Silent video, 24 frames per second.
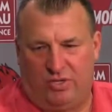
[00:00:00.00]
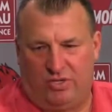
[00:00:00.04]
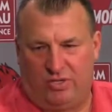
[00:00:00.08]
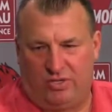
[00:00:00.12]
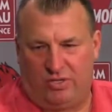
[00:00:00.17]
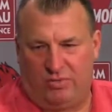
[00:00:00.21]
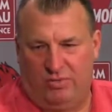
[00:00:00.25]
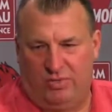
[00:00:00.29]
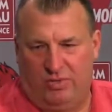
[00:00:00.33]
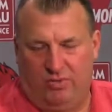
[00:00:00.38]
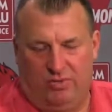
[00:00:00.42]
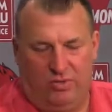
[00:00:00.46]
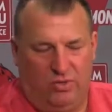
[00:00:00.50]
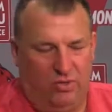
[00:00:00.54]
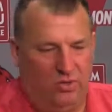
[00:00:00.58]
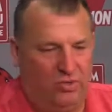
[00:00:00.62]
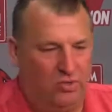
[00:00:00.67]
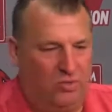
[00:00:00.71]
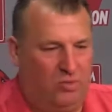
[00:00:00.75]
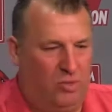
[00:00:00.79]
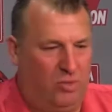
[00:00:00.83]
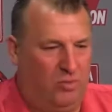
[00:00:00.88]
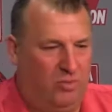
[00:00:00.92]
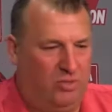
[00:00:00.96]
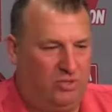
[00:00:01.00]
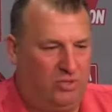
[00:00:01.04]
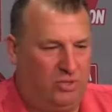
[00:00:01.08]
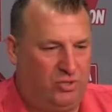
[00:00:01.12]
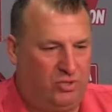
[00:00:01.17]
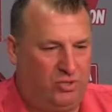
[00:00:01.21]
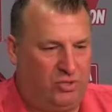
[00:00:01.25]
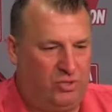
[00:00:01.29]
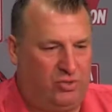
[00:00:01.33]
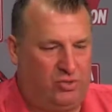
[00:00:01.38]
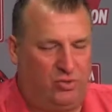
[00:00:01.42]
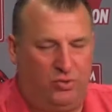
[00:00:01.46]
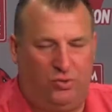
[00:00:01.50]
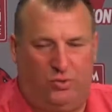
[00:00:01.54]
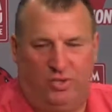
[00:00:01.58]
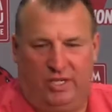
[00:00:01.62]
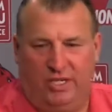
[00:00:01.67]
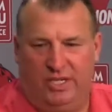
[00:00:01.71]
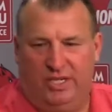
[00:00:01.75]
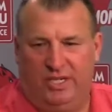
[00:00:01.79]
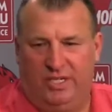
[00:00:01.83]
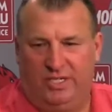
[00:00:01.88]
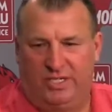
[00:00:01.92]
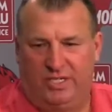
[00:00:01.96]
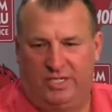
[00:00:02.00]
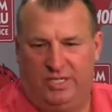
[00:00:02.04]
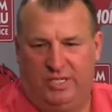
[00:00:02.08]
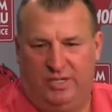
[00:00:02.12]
This should be one of those moments that shows who he is.